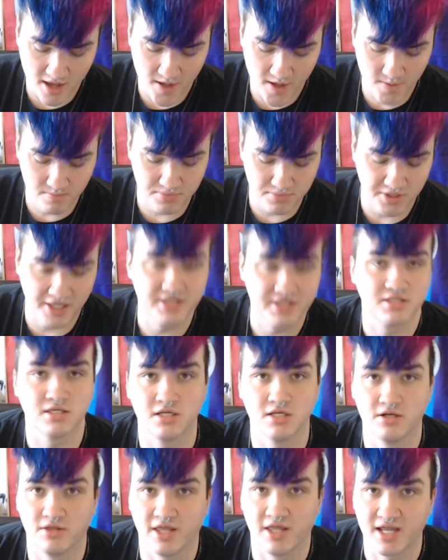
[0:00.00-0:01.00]
plus, you
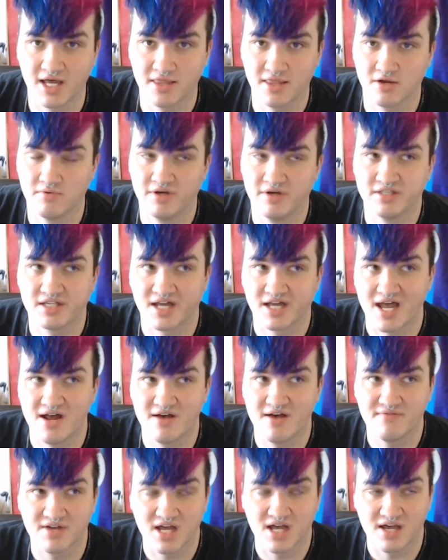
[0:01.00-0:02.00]
know, like other ones, like I
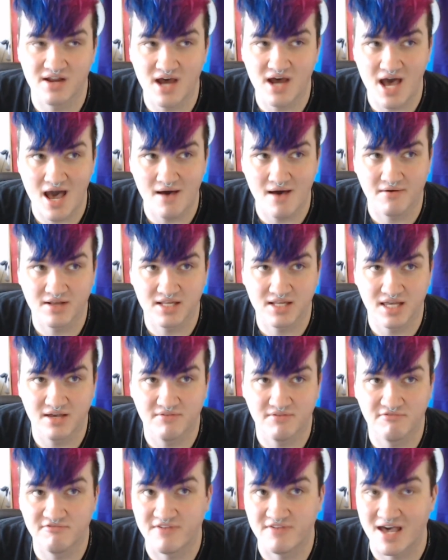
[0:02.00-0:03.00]
haven't got
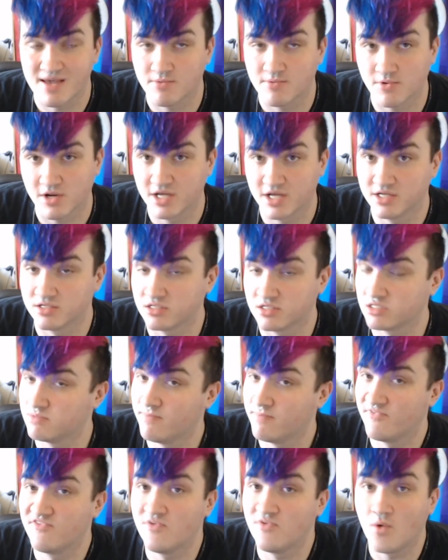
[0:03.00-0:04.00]
Active, Vibrant,
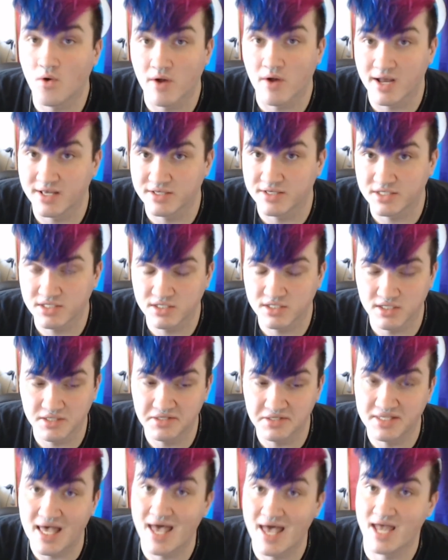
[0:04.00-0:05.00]
Forest,
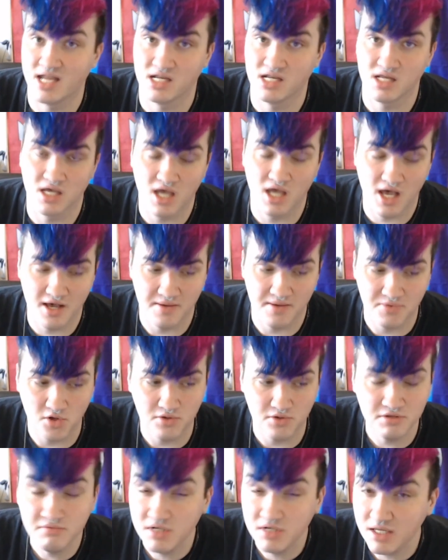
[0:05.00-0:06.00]
Zen. The
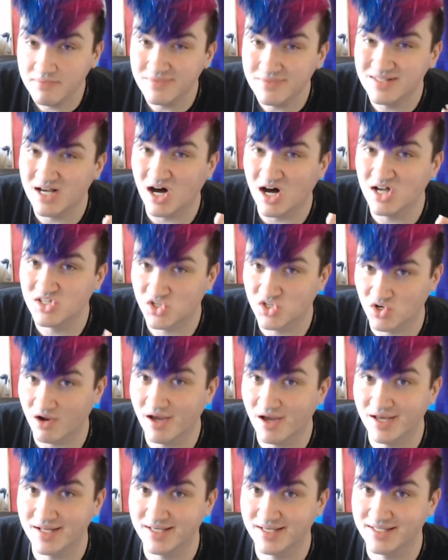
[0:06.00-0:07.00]
only one I'm not
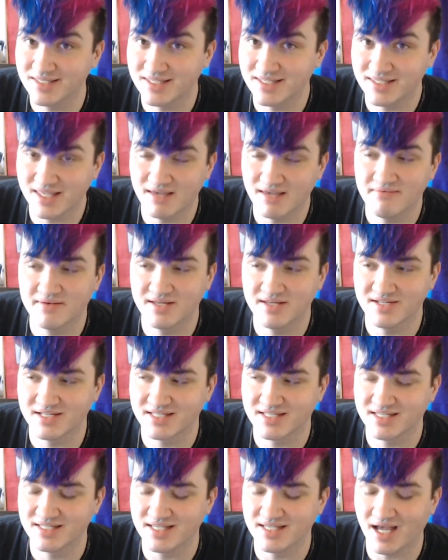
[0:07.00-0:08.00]
trying is Sleepy,
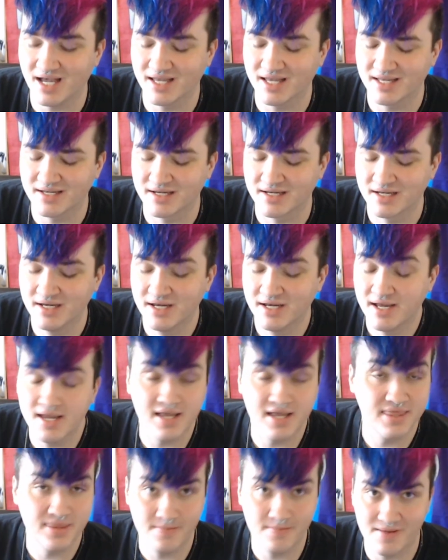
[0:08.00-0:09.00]
just because
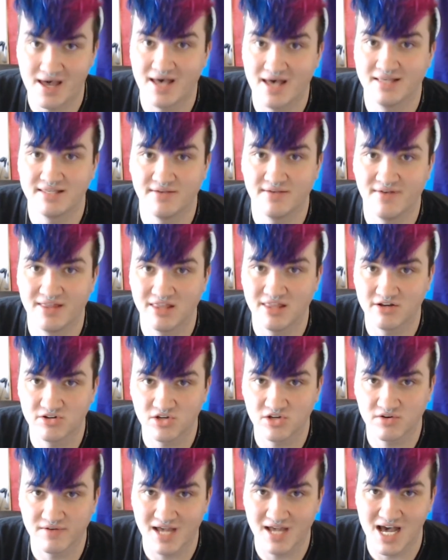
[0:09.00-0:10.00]
in the past I've had
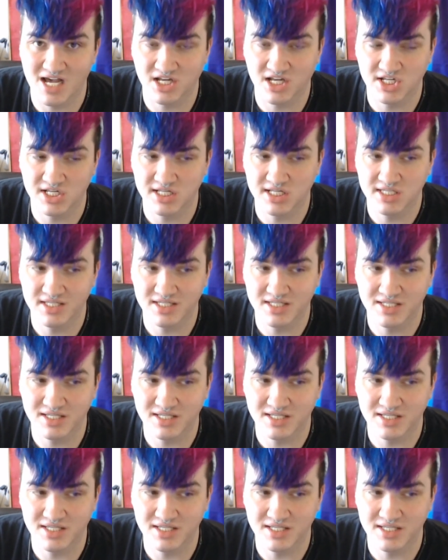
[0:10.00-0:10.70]
allergic reactions